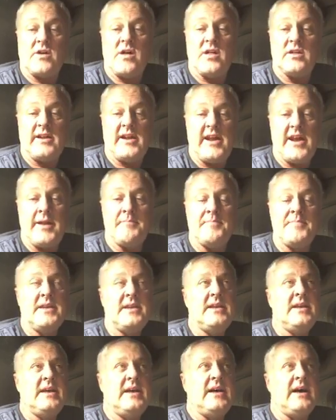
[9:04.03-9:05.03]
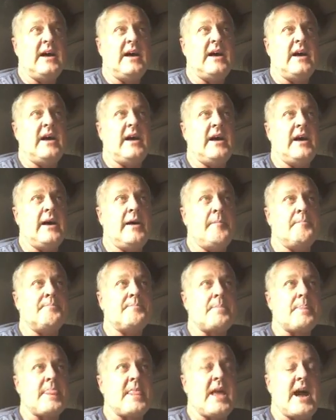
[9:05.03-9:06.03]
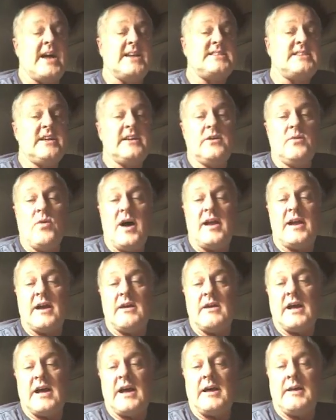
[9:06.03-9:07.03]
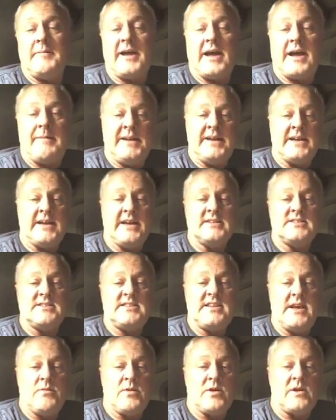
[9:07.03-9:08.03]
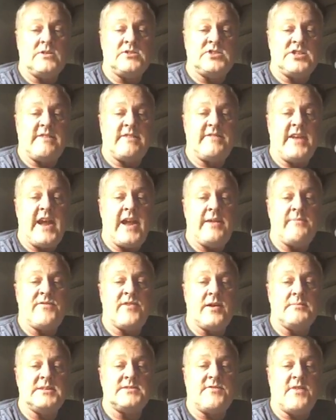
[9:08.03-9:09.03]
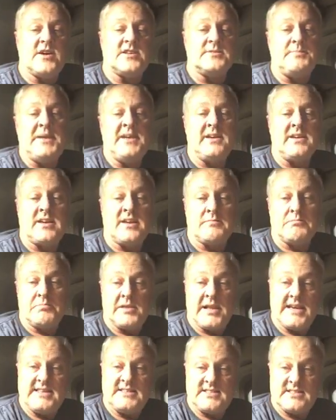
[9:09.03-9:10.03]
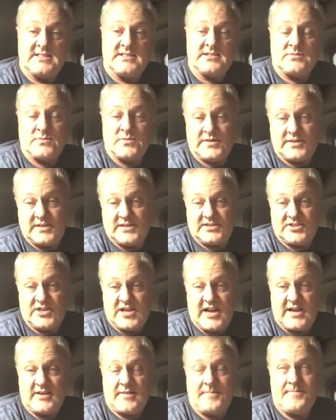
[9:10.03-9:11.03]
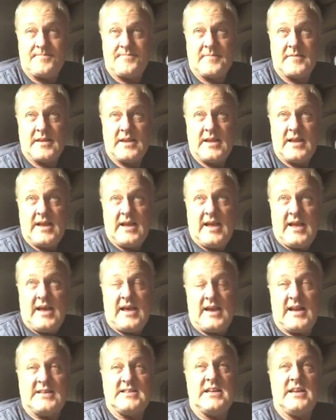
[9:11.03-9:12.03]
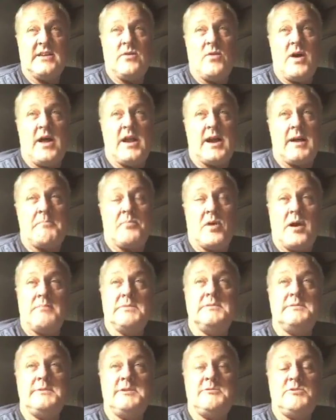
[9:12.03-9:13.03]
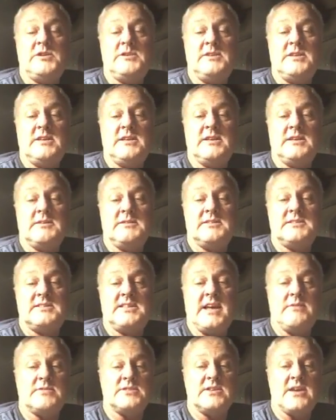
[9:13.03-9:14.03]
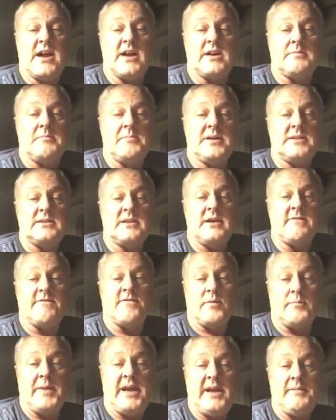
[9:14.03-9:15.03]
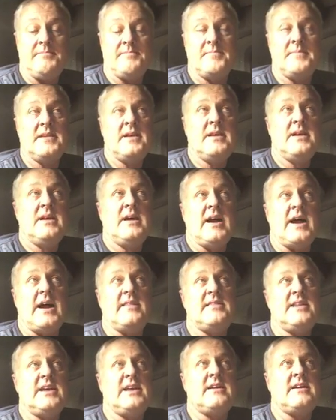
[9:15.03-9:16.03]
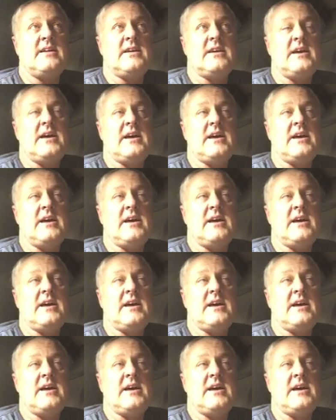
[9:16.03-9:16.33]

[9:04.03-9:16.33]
Jeff came from as far as being complacent with Schneider. I tell you what, I probably would stay with Schneider, but for me, I think he talks about the collision migration system, and that was his reason.